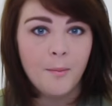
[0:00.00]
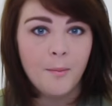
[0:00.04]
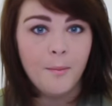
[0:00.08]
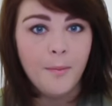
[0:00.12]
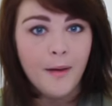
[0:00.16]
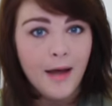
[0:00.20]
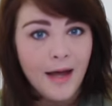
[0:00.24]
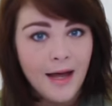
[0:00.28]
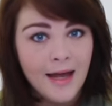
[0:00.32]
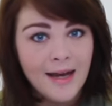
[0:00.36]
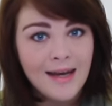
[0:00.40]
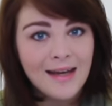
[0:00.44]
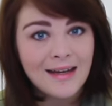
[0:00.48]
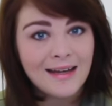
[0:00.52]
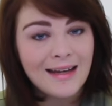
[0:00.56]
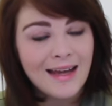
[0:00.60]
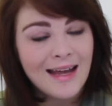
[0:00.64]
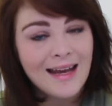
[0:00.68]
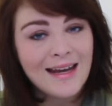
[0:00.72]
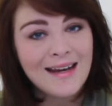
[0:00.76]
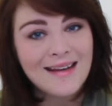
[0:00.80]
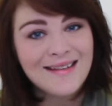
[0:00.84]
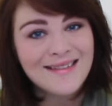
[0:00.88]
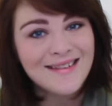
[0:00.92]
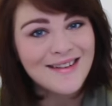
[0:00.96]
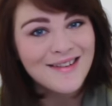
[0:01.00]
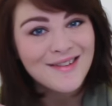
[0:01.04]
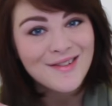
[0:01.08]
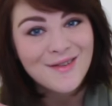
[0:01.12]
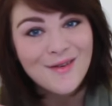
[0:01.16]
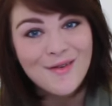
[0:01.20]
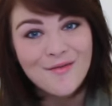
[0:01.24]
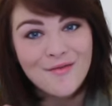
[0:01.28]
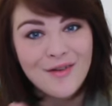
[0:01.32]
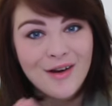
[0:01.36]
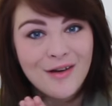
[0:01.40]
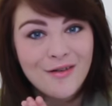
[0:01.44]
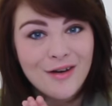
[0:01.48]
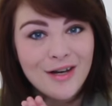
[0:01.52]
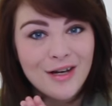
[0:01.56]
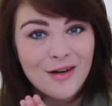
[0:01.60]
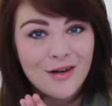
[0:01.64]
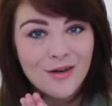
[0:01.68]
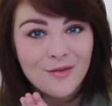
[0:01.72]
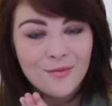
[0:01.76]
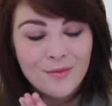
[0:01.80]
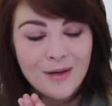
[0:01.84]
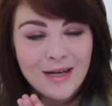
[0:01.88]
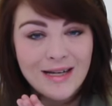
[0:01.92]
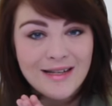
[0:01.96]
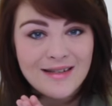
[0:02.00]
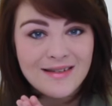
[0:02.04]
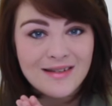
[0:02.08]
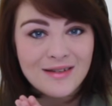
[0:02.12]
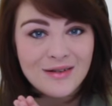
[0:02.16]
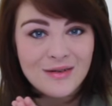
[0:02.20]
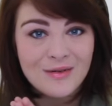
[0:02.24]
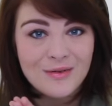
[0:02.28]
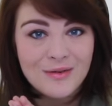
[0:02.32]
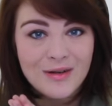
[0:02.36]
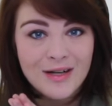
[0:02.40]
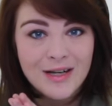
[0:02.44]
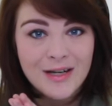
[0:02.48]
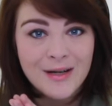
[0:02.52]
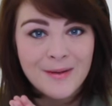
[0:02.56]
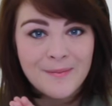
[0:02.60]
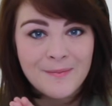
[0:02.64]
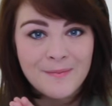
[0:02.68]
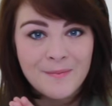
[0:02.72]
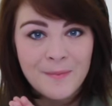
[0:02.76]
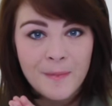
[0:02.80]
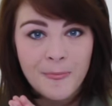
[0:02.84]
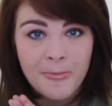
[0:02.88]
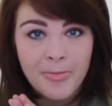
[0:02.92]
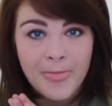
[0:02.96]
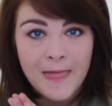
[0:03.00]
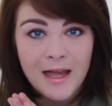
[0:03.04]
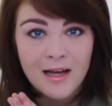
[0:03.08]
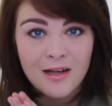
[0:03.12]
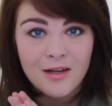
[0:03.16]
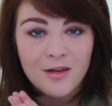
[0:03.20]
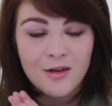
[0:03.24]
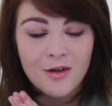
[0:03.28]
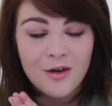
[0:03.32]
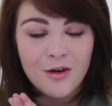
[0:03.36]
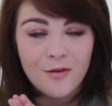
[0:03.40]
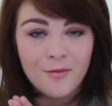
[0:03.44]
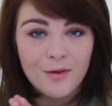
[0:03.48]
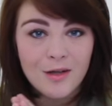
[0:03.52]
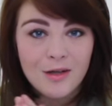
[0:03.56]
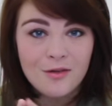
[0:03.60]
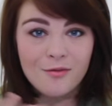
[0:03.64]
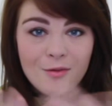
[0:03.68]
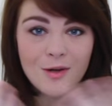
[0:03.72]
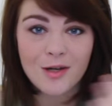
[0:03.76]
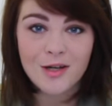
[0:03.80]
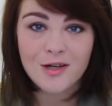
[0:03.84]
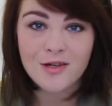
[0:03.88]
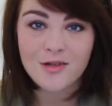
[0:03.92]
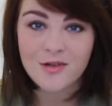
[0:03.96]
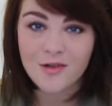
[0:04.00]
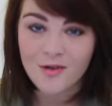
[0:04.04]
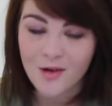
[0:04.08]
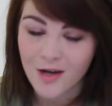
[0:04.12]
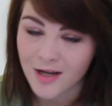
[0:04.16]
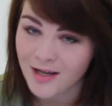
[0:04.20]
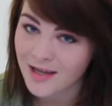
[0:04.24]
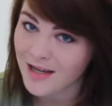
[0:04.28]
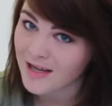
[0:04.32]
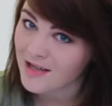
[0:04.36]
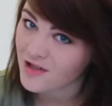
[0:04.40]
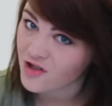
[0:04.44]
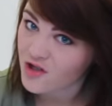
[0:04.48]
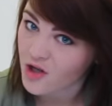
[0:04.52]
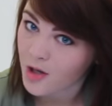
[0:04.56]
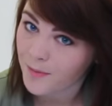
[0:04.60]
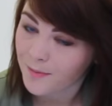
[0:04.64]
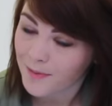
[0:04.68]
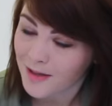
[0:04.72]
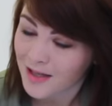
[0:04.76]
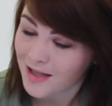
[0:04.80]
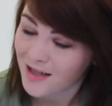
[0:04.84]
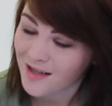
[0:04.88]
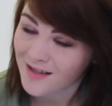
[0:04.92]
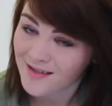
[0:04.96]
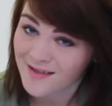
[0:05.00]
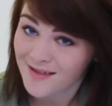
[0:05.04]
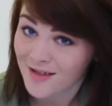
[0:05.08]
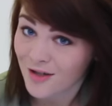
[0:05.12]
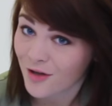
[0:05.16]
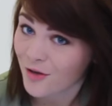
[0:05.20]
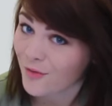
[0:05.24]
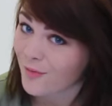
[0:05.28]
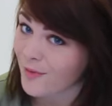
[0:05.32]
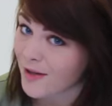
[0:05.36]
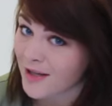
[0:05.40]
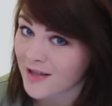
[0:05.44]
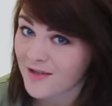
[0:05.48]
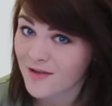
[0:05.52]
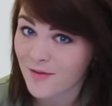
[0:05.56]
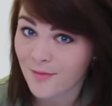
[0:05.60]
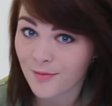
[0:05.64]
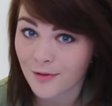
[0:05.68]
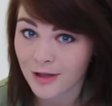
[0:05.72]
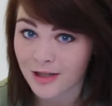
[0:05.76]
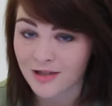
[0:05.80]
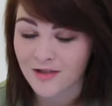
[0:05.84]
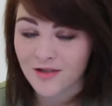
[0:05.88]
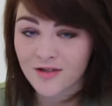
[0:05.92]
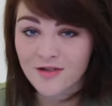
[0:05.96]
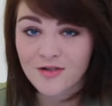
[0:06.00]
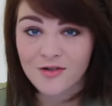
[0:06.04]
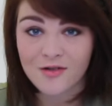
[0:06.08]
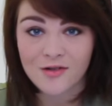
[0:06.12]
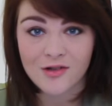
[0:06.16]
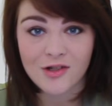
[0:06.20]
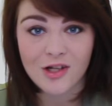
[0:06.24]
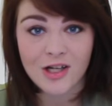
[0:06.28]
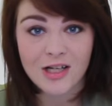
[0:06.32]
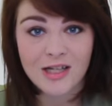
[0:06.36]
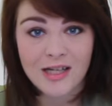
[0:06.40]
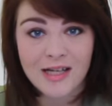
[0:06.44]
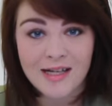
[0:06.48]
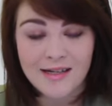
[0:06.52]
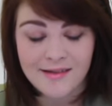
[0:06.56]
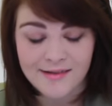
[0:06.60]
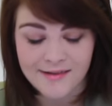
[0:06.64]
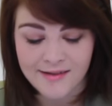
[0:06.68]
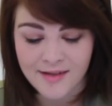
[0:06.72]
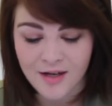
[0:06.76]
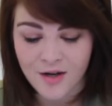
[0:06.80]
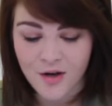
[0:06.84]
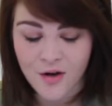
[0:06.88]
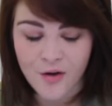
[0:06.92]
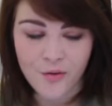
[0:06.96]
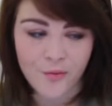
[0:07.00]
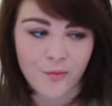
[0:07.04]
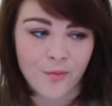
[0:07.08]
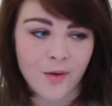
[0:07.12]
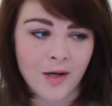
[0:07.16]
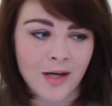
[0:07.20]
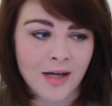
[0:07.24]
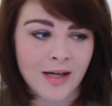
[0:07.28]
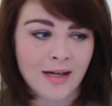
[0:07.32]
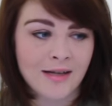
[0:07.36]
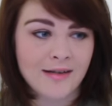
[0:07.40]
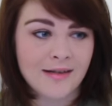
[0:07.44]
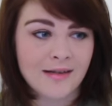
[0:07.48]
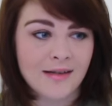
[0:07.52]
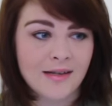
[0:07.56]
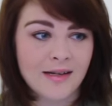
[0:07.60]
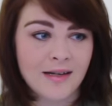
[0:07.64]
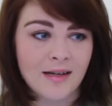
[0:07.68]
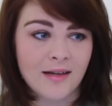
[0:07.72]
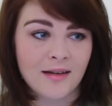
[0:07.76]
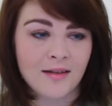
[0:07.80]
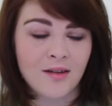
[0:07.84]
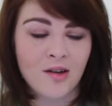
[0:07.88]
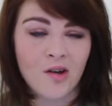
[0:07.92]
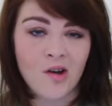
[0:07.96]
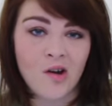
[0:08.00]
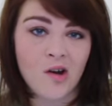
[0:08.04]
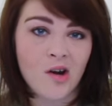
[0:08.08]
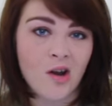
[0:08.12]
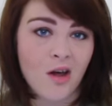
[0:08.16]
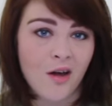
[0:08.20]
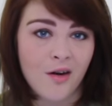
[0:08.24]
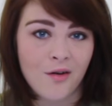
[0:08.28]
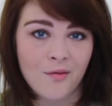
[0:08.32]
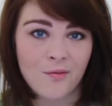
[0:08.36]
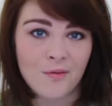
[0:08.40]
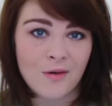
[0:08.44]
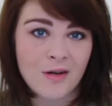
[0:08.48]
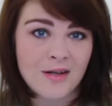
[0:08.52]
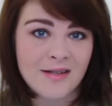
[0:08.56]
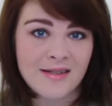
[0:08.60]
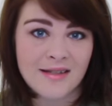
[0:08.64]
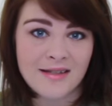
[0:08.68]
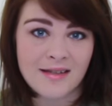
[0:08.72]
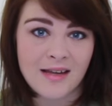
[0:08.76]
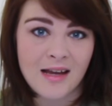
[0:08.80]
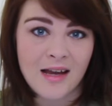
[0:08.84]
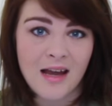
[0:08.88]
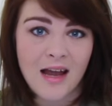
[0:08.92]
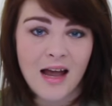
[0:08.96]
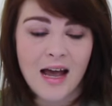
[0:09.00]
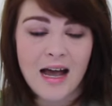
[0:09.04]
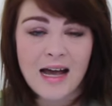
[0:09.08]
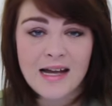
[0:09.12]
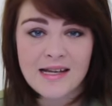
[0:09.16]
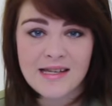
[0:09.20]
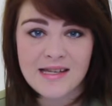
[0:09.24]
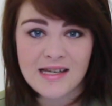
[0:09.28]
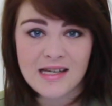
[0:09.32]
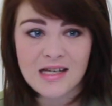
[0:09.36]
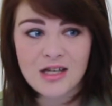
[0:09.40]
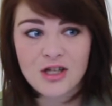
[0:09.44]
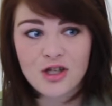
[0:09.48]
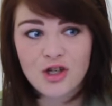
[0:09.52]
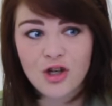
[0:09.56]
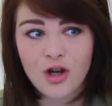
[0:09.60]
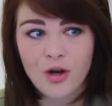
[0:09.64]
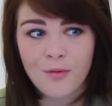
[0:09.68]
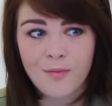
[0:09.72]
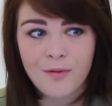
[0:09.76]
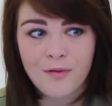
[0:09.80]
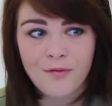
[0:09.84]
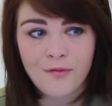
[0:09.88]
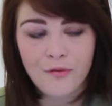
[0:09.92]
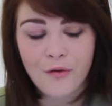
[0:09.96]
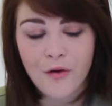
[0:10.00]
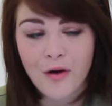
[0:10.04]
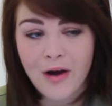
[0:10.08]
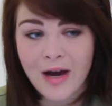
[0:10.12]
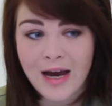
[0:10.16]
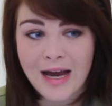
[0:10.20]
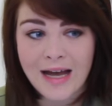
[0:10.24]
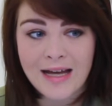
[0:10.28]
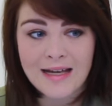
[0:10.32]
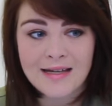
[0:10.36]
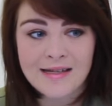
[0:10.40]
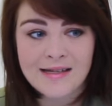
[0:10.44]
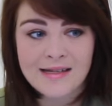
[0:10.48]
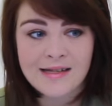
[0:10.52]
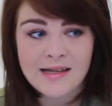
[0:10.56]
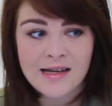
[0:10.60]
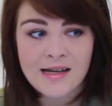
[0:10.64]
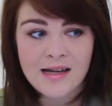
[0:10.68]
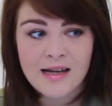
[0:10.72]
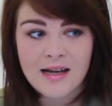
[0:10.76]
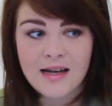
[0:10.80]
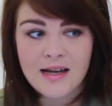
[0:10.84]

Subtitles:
But again, it's also a very good way to you know, when you want to do online shopping, it's a good way to practice your Chinese. So what I did, there are a lot of words I didn't know beforehand,